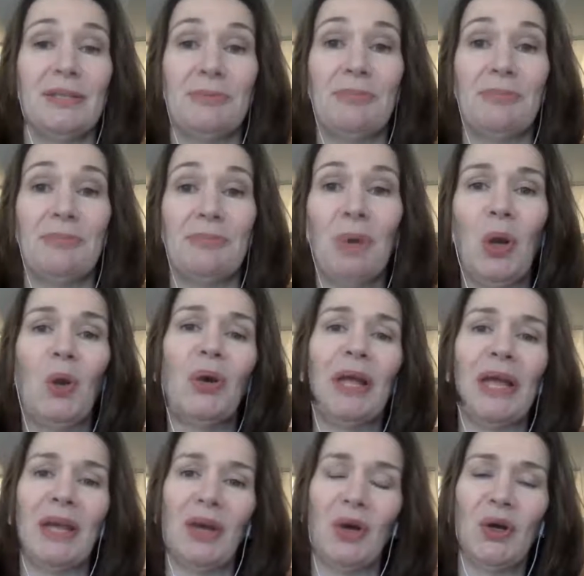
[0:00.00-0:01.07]
be
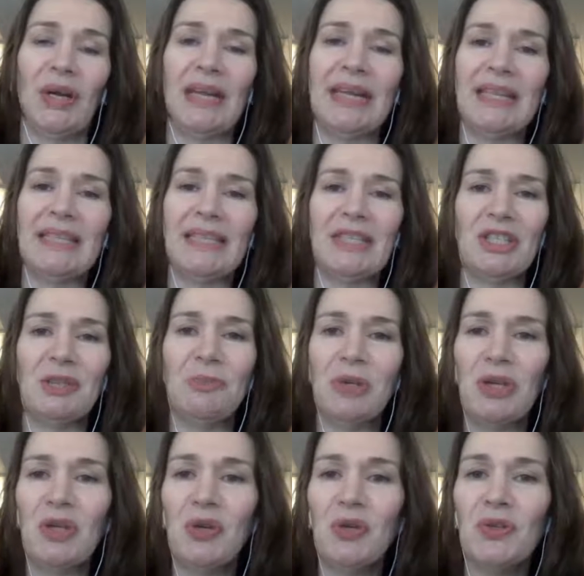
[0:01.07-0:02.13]
blogging on LinkedIn, to be
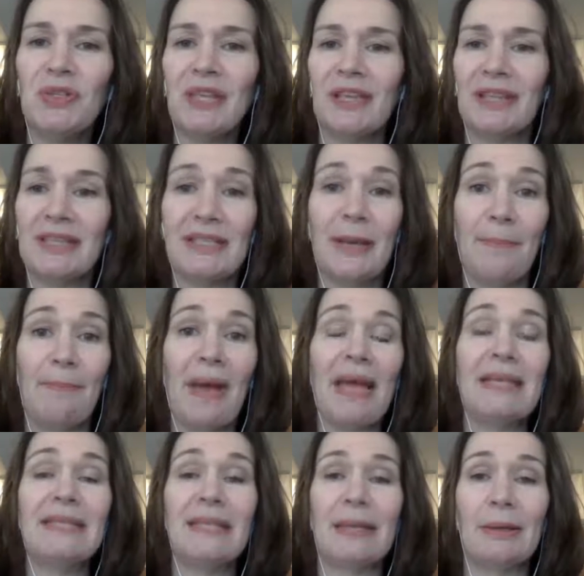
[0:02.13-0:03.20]
using this
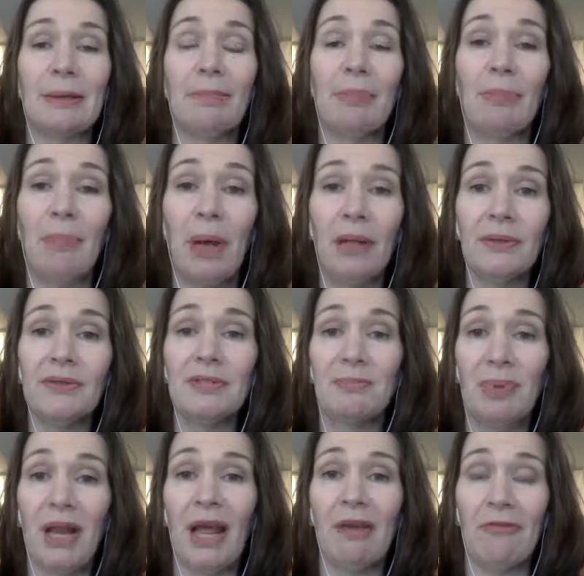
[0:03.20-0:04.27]
amazing pulse
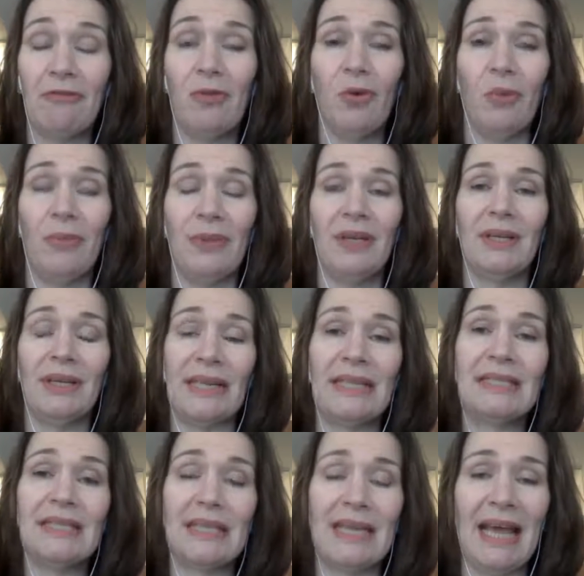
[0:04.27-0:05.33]
platform that
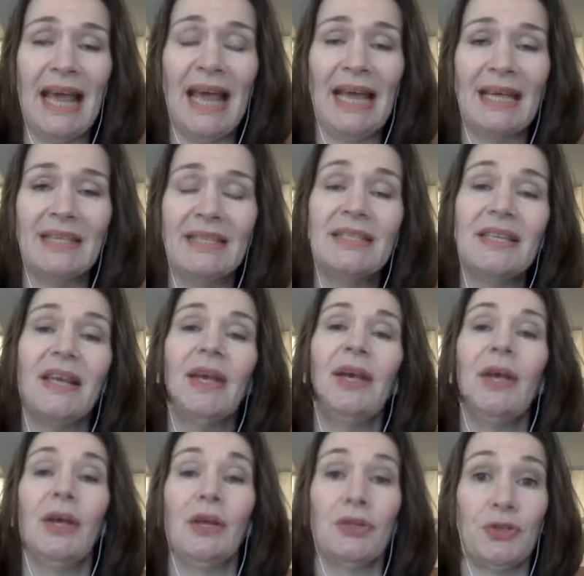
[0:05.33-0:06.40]
LinkedIn has
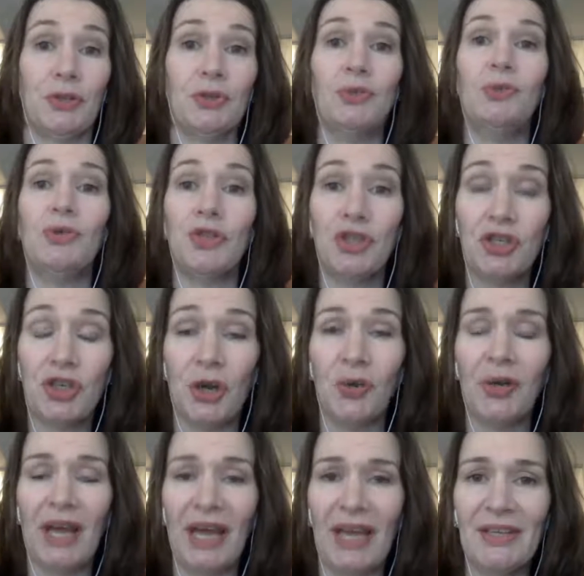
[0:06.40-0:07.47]
to
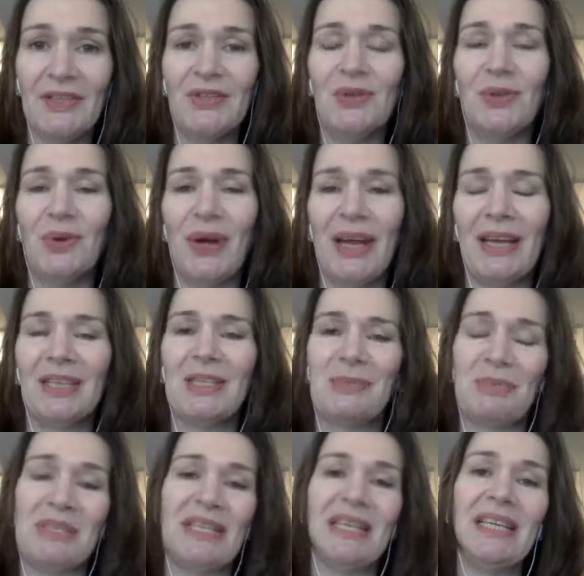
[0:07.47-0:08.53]
showcase your
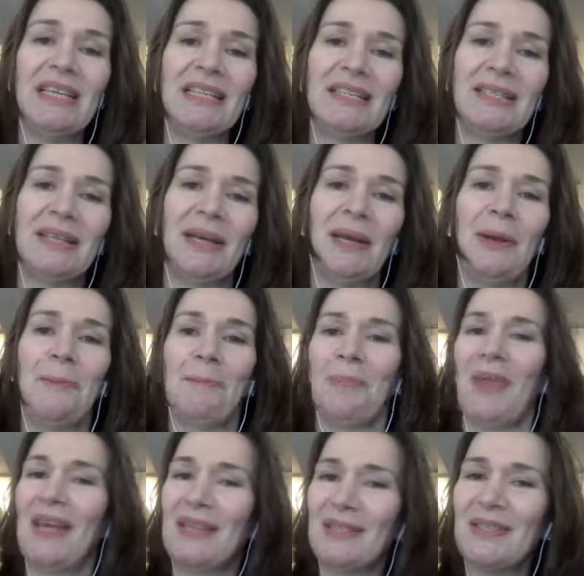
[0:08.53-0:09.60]
expertise.
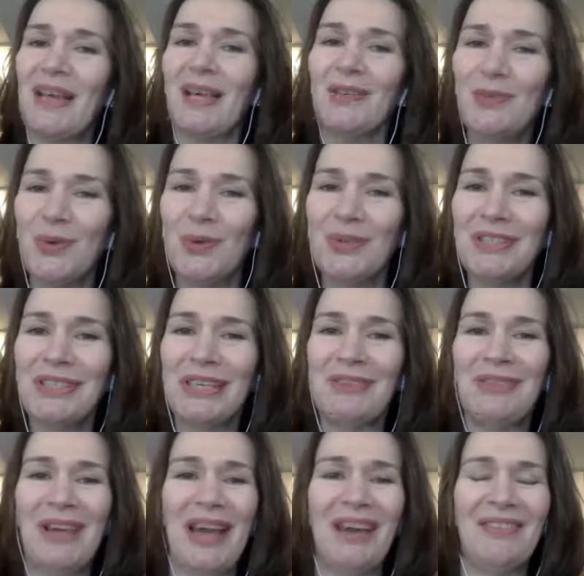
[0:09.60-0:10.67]
And it sounds daunting
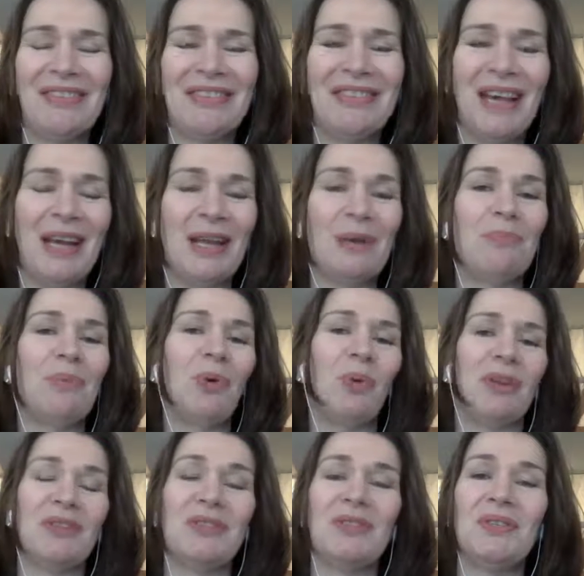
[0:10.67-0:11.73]
if you haven't done it, but
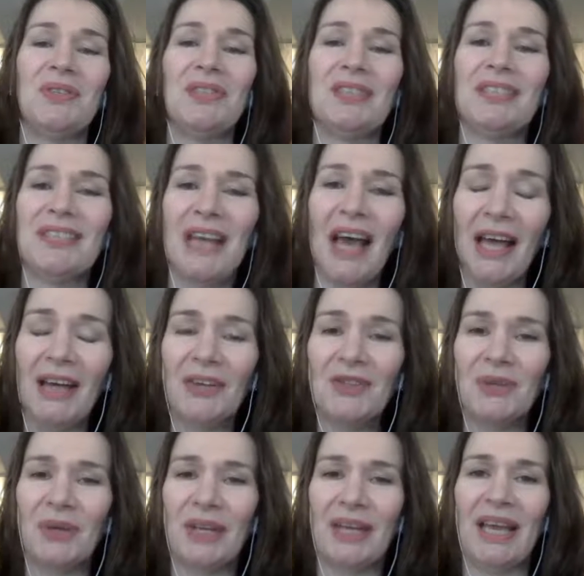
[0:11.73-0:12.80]
once you start
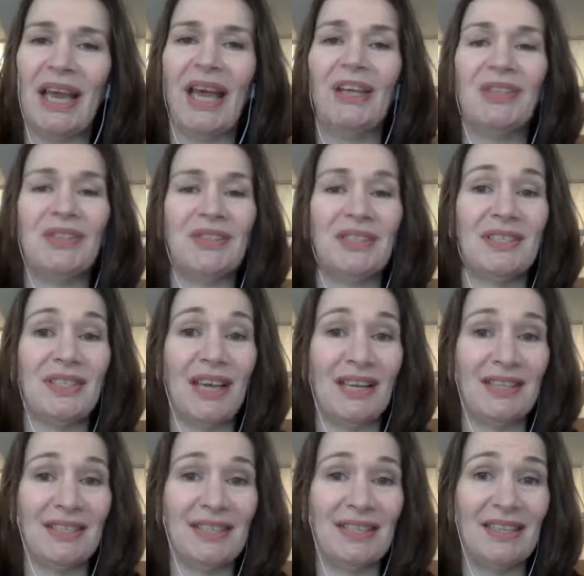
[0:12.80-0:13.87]
doing it and you
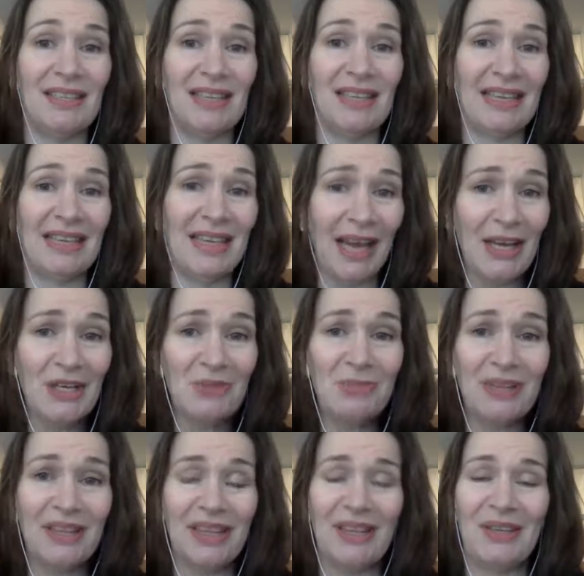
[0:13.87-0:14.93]
start to see the
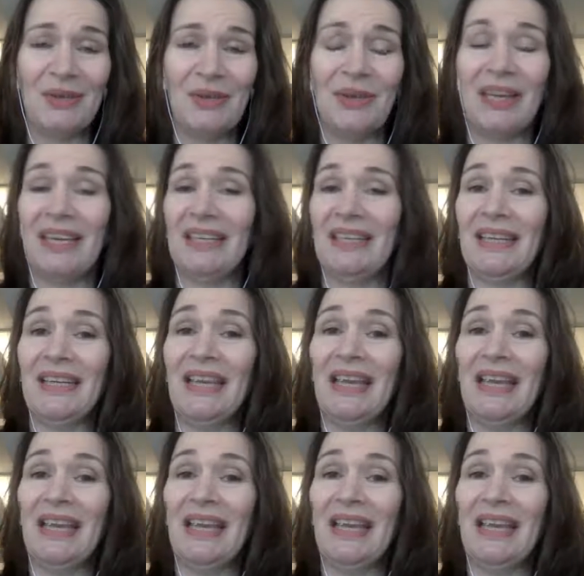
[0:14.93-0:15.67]
engagement that you're getting,